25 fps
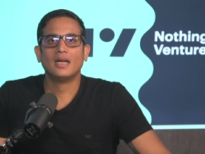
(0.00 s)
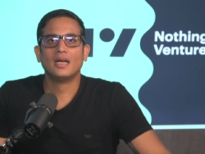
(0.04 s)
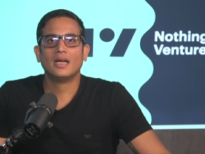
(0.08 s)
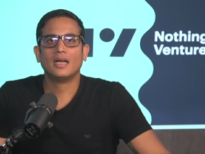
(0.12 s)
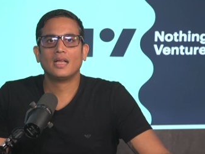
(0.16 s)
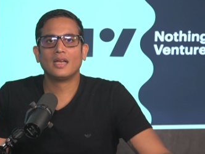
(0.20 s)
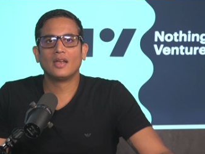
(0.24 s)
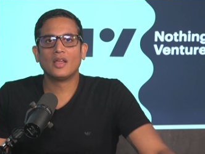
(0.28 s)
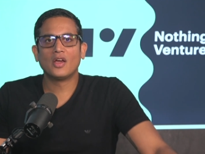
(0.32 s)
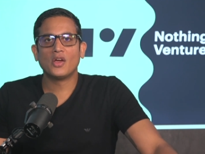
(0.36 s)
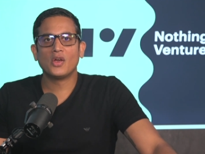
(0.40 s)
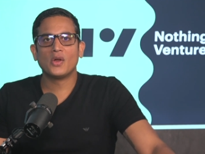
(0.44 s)

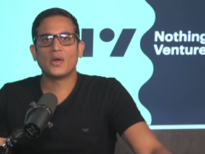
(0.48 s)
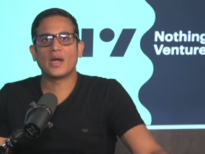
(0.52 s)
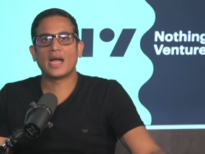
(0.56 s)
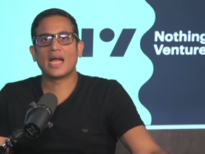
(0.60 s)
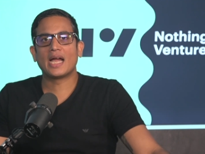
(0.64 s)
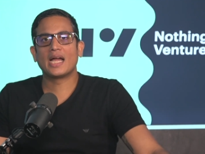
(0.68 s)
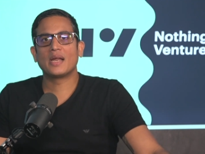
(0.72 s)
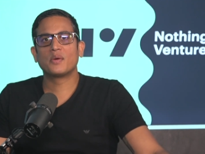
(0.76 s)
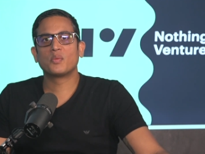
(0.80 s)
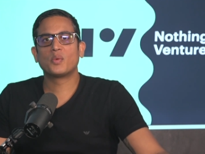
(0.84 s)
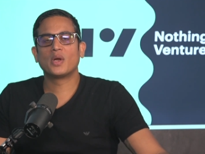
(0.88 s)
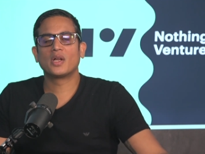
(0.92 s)
Hello
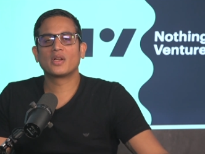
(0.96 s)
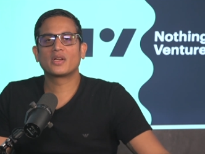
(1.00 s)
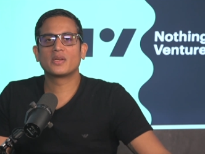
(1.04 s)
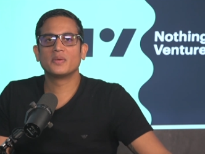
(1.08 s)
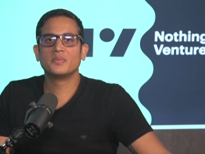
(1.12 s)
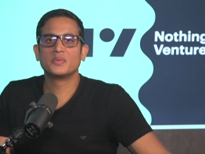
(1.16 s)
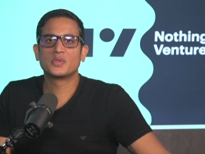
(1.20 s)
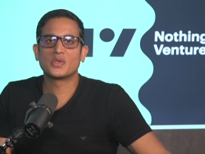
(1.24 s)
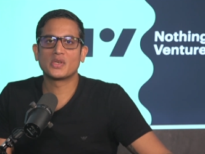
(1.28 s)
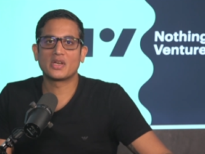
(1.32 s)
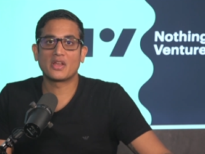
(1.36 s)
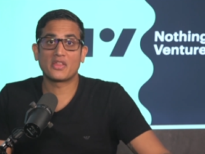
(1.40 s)
and welcome
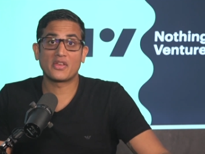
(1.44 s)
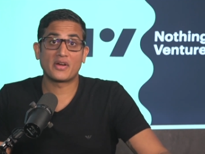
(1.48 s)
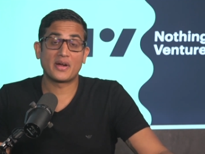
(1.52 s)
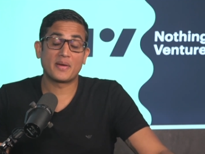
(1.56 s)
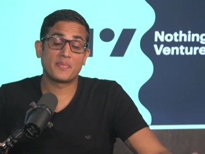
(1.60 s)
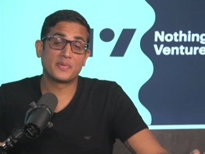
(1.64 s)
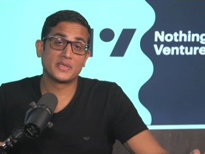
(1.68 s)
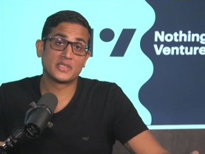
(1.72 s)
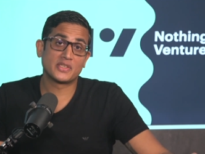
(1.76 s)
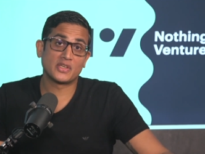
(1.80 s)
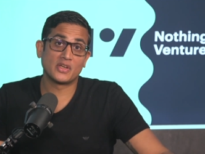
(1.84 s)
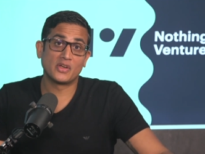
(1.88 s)
to another
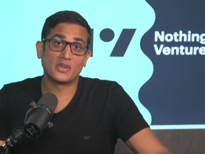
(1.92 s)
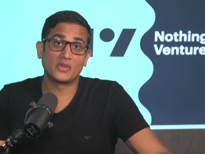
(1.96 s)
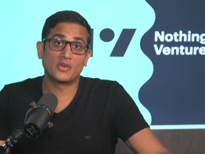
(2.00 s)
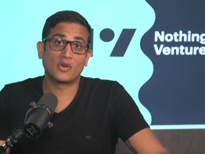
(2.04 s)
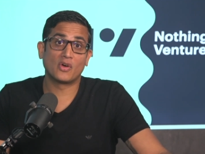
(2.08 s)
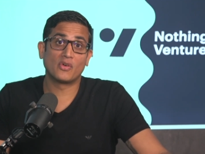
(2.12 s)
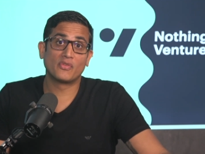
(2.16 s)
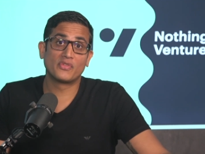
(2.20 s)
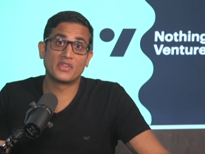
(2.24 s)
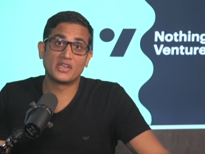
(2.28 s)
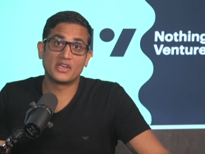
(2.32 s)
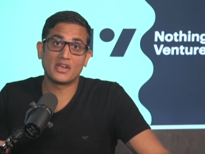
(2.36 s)
episode
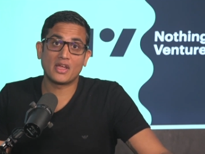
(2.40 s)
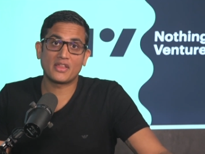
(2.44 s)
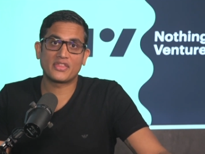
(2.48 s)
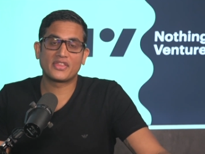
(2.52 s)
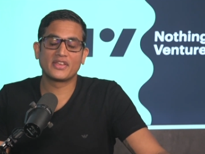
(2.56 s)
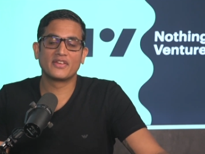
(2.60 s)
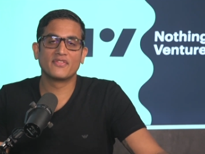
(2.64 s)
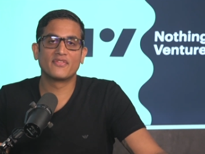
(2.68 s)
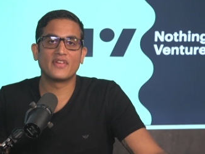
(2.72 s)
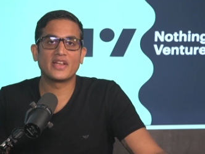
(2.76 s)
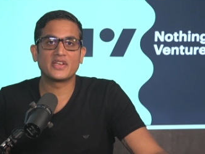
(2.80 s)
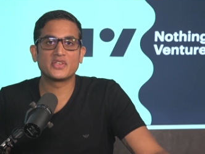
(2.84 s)
of the
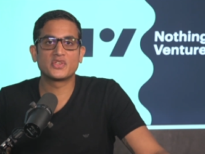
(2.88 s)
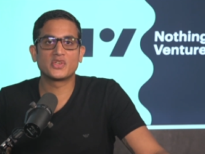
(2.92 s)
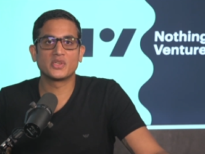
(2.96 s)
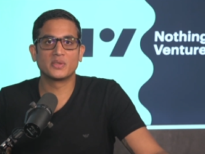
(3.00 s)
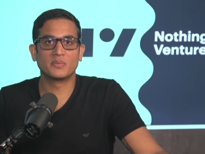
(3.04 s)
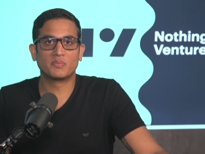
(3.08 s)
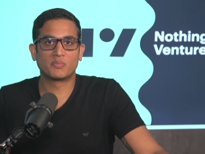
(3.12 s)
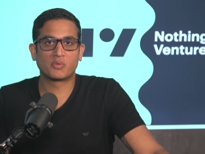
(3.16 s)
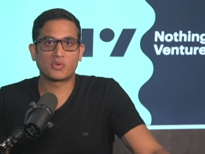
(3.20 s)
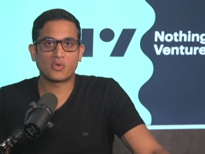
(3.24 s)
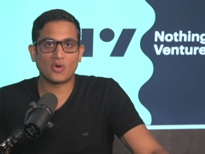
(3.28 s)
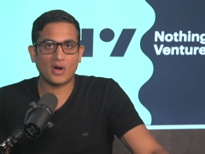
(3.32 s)
Nothing
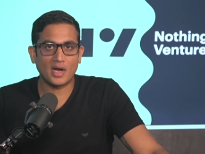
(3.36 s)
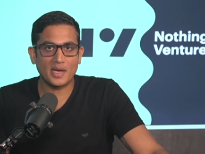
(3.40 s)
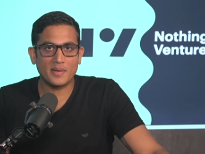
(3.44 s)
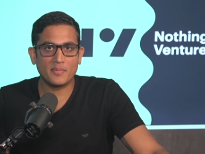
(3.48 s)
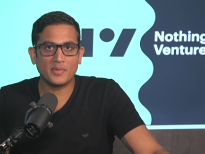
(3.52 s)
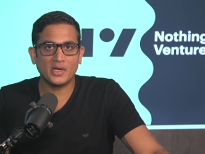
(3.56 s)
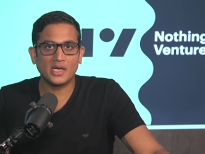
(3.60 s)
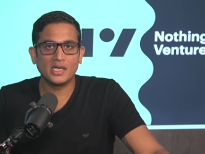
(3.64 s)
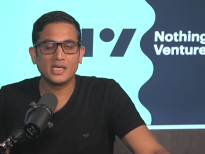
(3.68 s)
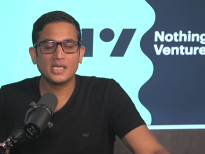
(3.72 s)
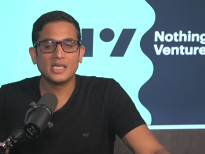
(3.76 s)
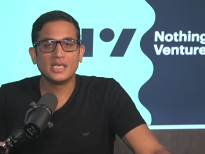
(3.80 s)
Ventured
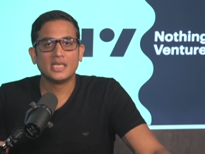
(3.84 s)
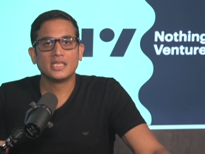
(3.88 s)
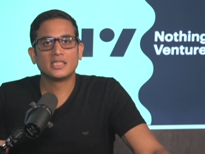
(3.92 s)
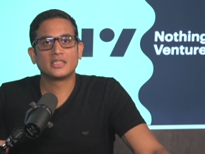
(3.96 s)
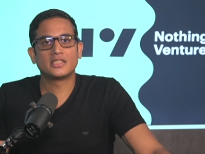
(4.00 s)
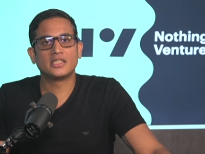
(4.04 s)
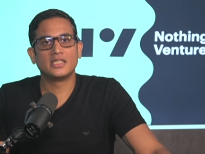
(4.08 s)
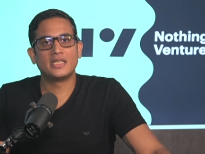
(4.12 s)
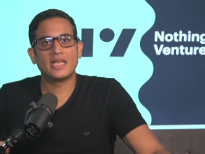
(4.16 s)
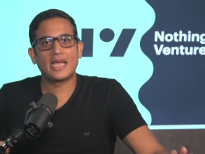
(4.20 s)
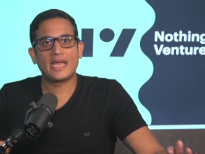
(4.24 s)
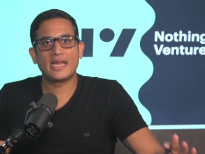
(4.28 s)
Primer.
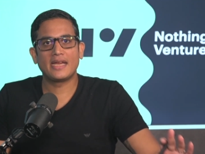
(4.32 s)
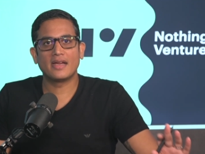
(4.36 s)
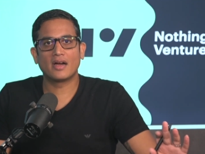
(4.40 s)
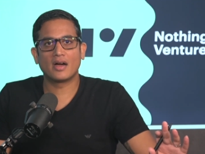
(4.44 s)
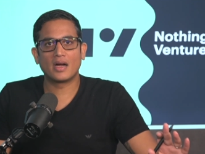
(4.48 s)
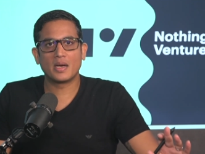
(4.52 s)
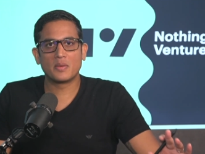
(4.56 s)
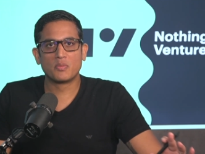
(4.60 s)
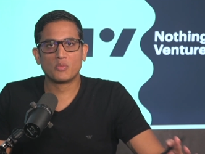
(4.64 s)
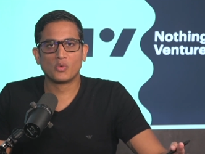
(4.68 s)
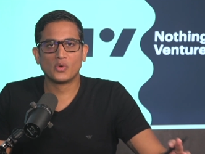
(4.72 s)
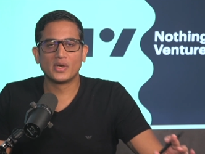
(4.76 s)
Today
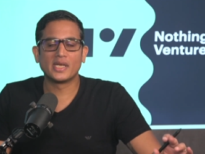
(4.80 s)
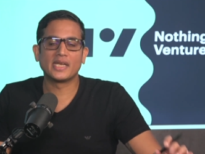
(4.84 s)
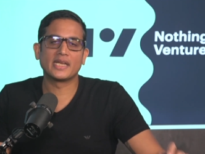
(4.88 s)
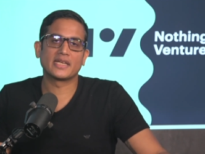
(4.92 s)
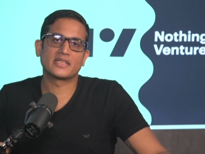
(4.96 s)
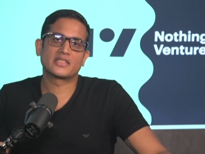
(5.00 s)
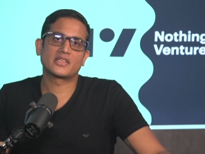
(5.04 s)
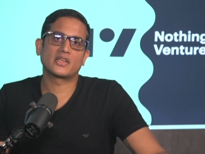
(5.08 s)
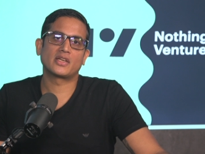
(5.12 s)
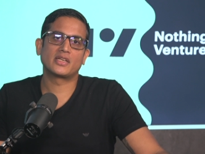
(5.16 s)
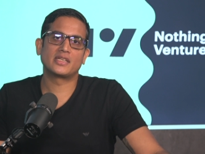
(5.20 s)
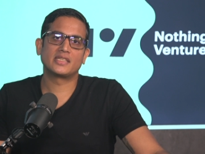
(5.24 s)
I'm really
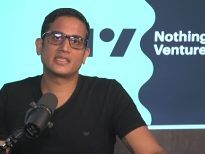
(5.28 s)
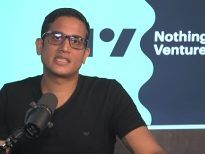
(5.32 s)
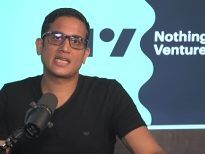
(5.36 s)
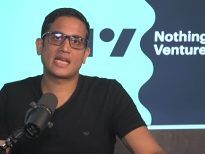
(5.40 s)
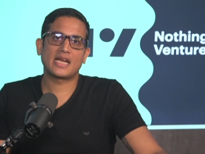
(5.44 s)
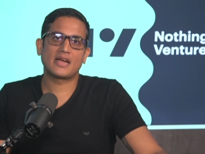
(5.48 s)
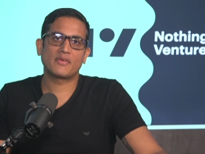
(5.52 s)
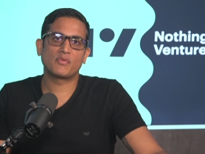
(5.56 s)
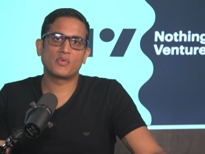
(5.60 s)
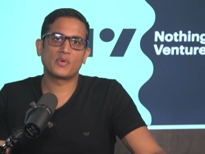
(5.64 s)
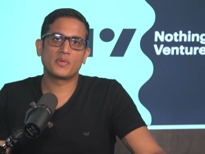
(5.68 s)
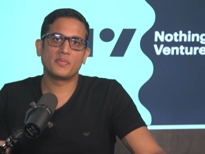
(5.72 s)
excited to
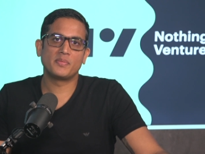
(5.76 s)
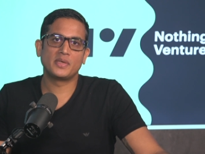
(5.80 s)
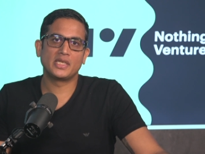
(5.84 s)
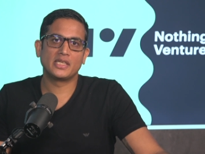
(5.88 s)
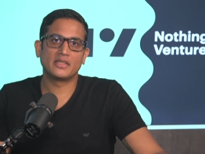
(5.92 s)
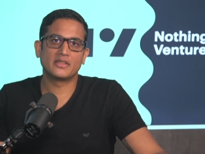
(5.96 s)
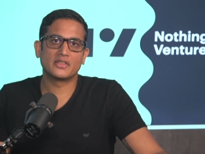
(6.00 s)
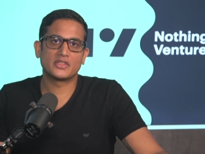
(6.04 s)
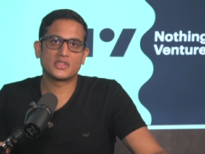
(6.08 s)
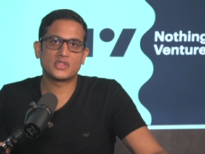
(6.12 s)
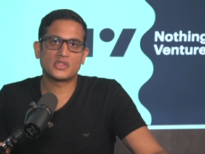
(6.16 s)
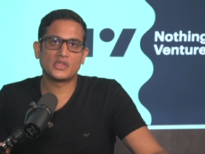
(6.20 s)
have with me in
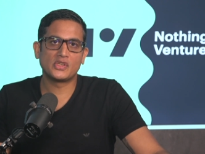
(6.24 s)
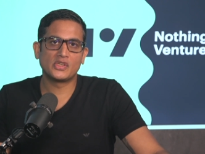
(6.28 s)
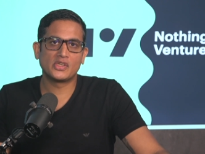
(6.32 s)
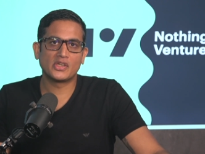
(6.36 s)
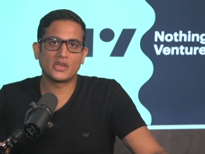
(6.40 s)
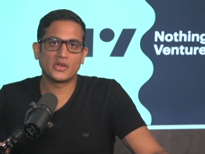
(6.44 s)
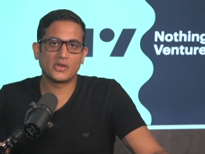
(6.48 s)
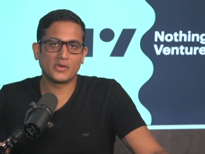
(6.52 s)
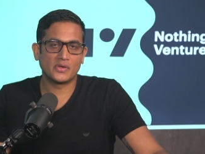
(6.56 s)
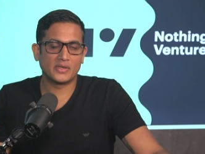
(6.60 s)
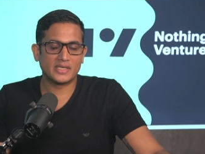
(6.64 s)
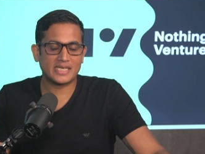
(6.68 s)
the
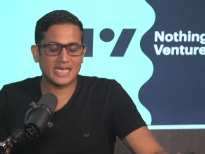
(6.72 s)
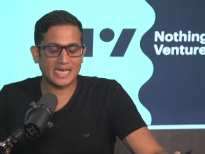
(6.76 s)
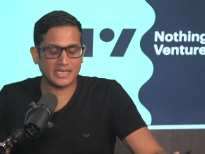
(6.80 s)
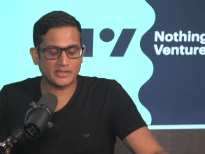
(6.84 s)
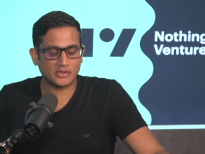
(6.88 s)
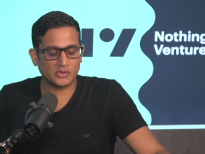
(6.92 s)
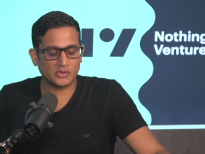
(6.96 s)
studio Daniel